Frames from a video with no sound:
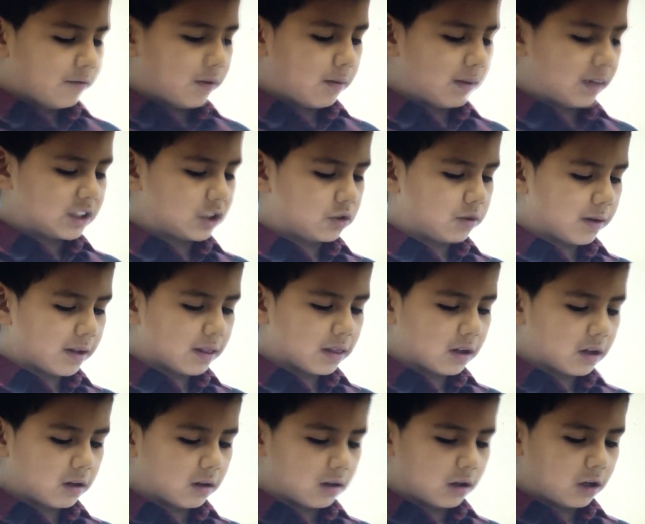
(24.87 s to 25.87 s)
From my
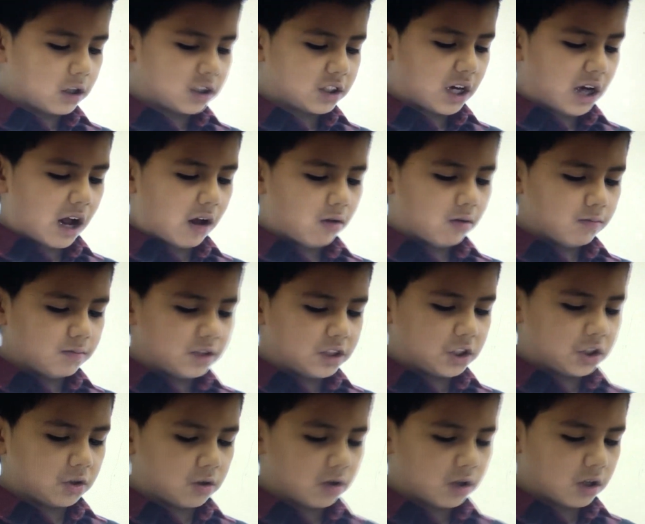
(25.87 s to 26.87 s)
strength collage, I will
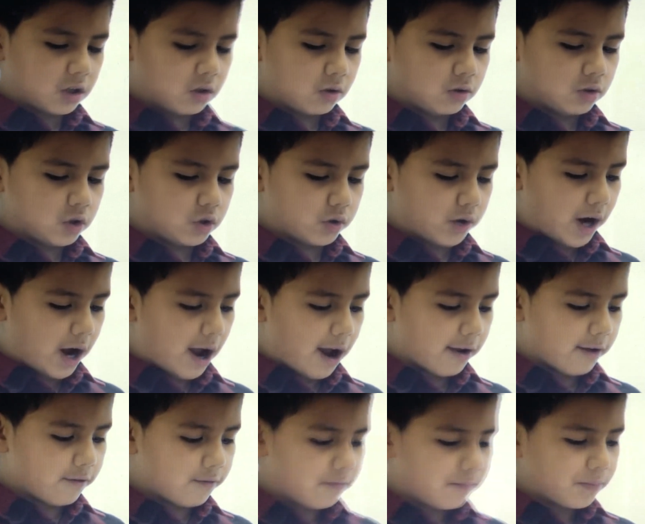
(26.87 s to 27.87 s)
be showing you
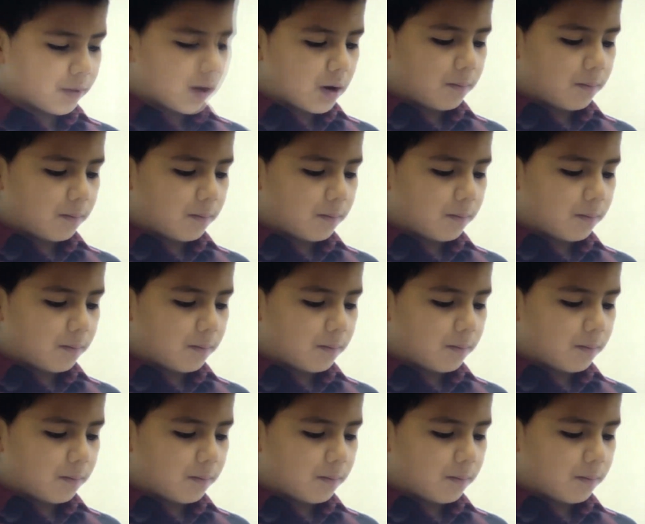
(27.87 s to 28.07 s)
drive,